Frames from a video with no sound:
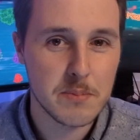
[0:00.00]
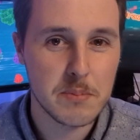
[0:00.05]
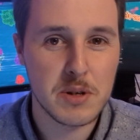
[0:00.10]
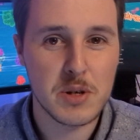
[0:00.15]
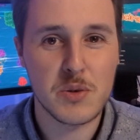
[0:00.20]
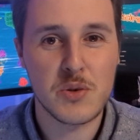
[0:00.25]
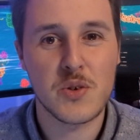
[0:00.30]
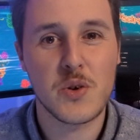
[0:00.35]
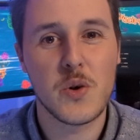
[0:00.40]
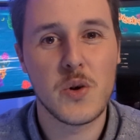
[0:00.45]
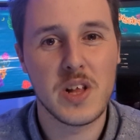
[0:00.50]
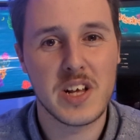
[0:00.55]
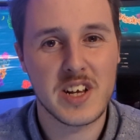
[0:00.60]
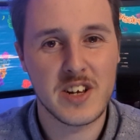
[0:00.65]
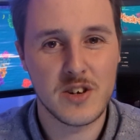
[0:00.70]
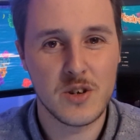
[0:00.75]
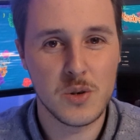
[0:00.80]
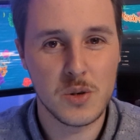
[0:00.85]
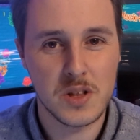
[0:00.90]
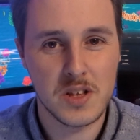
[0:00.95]
but it was all I could
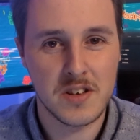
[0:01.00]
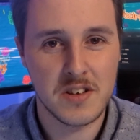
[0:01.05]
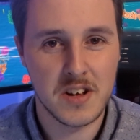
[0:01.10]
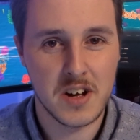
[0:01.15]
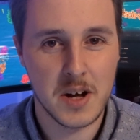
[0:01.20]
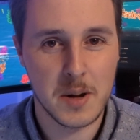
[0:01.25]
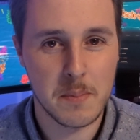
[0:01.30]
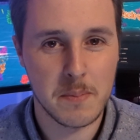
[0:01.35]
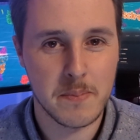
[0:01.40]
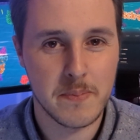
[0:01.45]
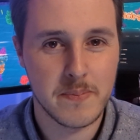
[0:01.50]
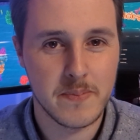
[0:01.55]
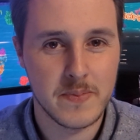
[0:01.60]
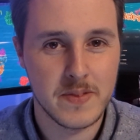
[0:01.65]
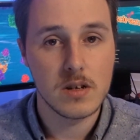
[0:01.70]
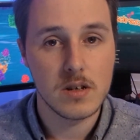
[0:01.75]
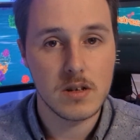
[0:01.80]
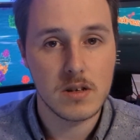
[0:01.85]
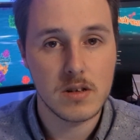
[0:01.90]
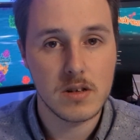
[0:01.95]
do at the time.
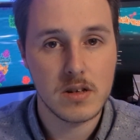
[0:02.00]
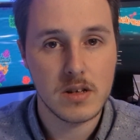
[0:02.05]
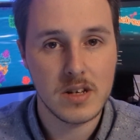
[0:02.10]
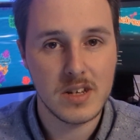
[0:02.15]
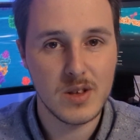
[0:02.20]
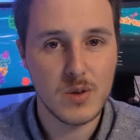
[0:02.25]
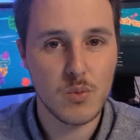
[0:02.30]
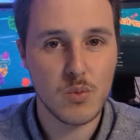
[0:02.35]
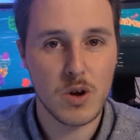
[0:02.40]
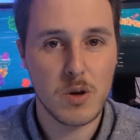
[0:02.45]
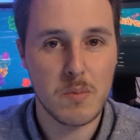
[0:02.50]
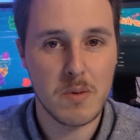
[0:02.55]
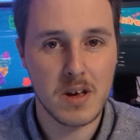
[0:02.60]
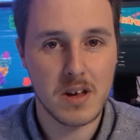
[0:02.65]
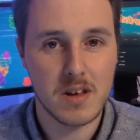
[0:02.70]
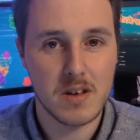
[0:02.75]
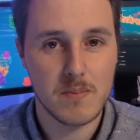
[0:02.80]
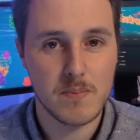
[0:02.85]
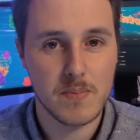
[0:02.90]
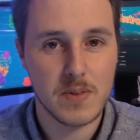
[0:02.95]
In the
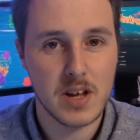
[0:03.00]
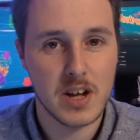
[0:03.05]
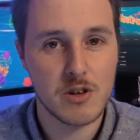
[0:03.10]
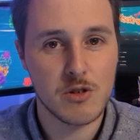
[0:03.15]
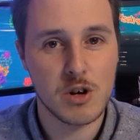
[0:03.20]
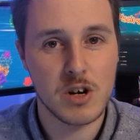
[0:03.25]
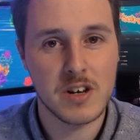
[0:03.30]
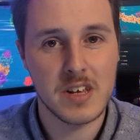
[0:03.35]
remake, I tried